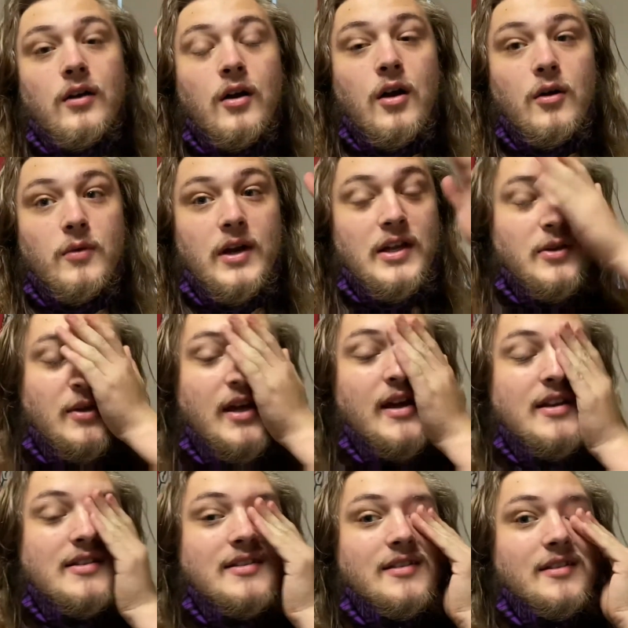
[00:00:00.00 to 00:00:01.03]
All right, you
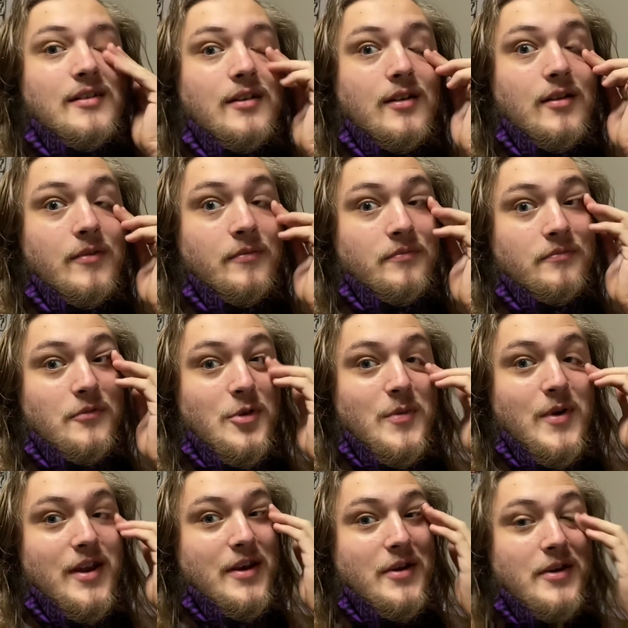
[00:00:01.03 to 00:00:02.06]
guys, um, you
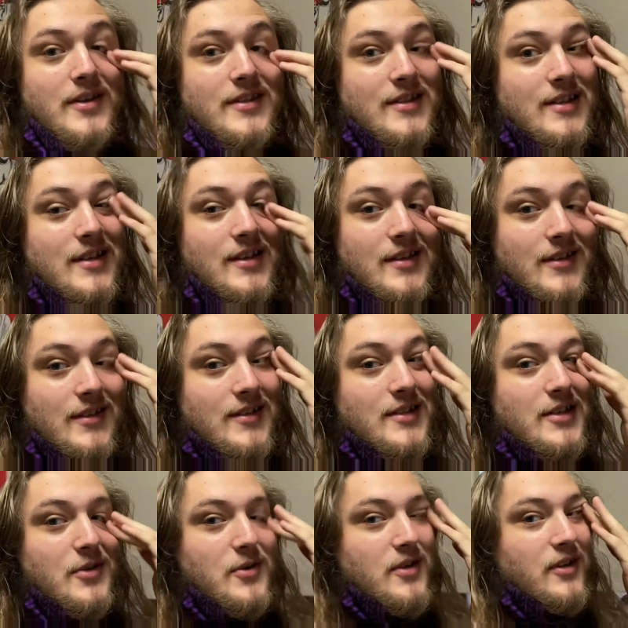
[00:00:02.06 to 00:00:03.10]
might notice the uh,
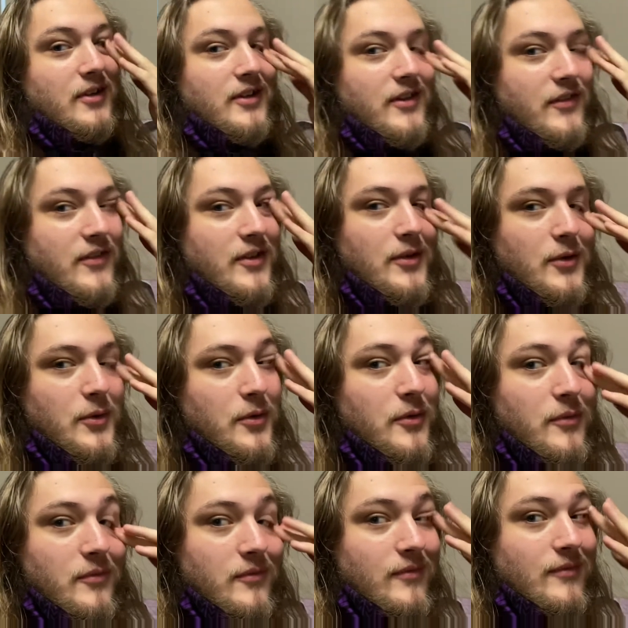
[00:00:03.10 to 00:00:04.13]
scenery a little different. Oh,
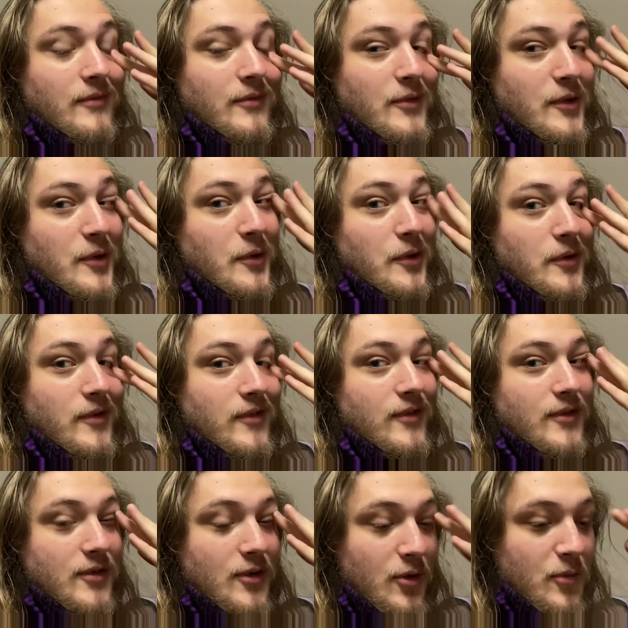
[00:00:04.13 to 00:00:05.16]
oh,
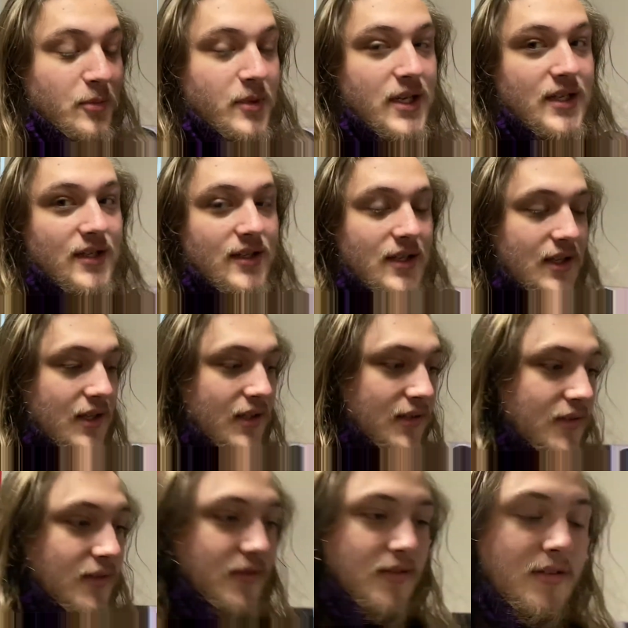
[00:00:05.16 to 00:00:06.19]
don't be a dick.
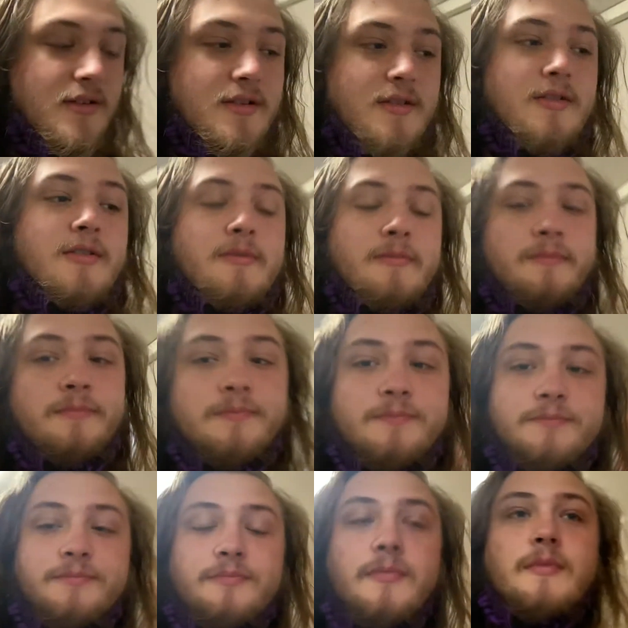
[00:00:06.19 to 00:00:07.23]
Um,
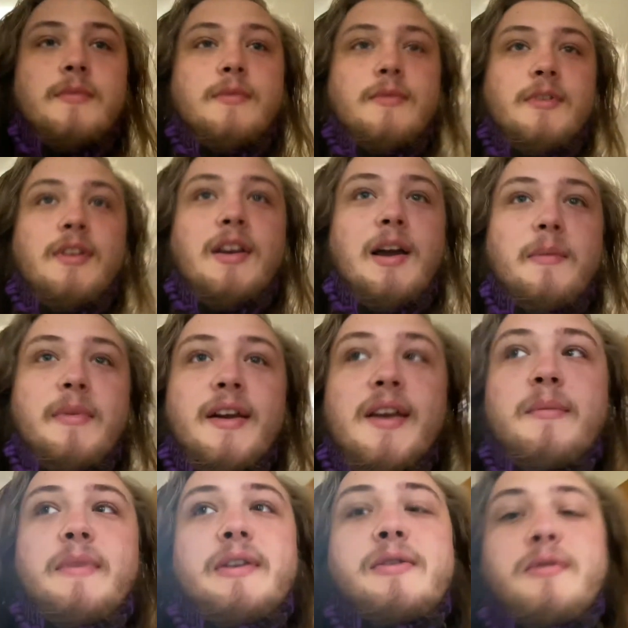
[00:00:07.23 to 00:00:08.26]
I'm back
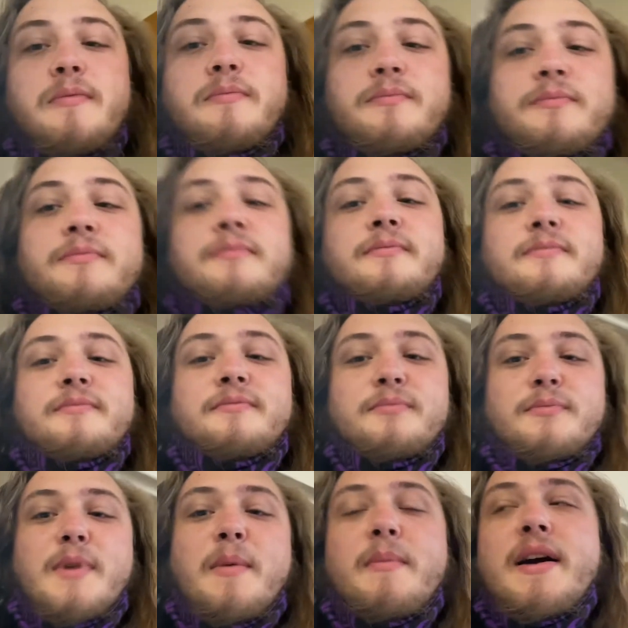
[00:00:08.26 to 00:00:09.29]
in my dorm.
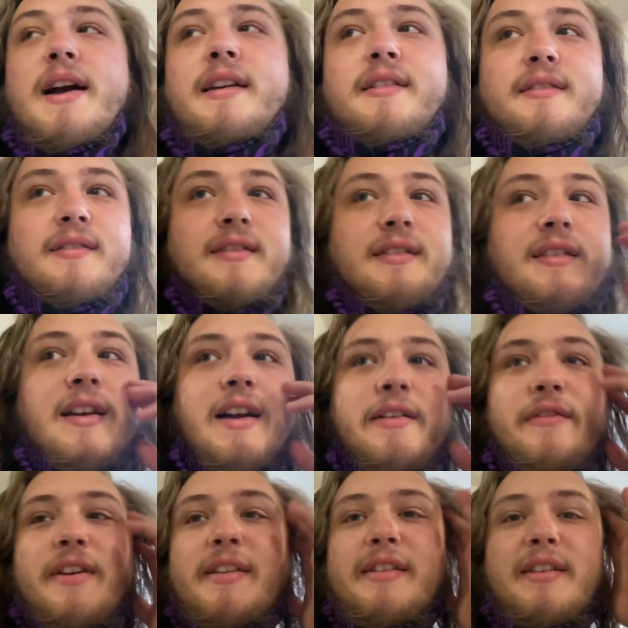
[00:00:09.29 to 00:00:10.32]
I'm back. I
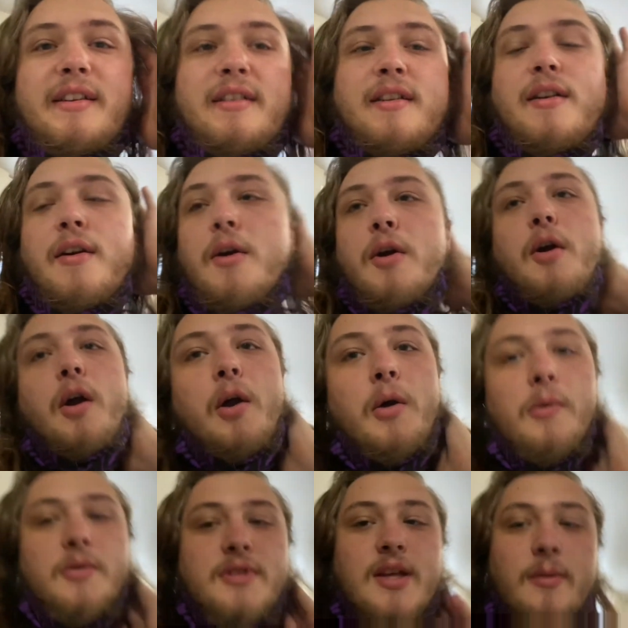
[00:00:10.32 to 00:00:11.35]
finally
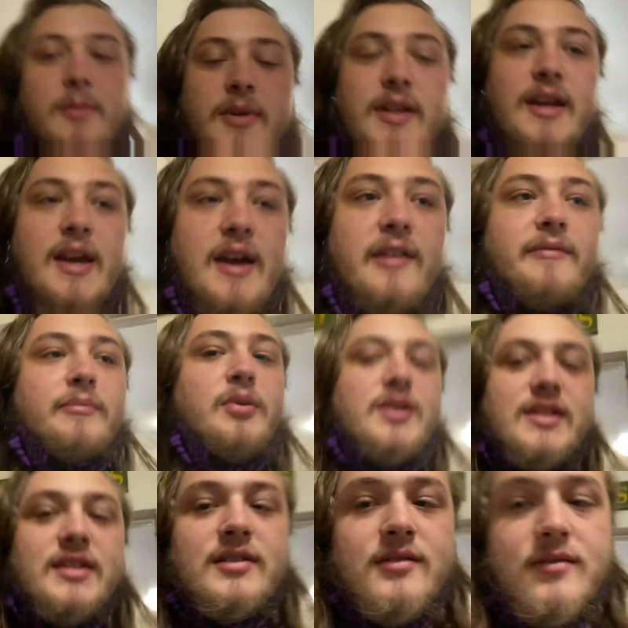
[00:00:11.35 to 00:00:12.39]
was able to get out of
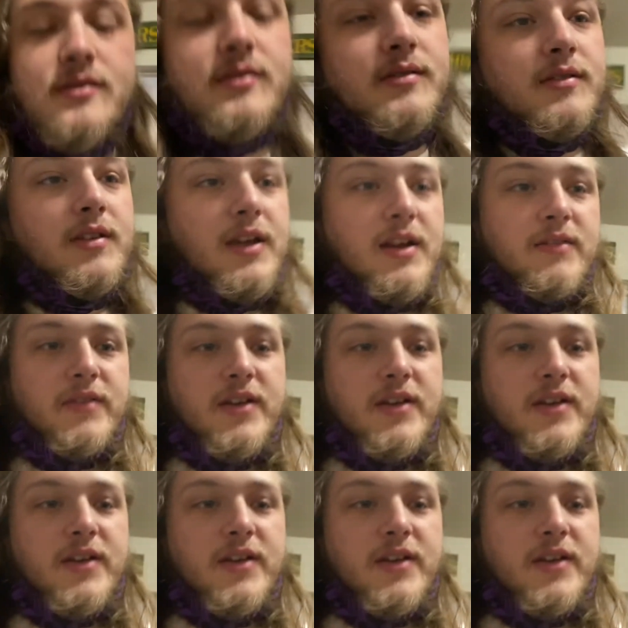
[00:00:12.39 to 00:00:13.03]
prison, out of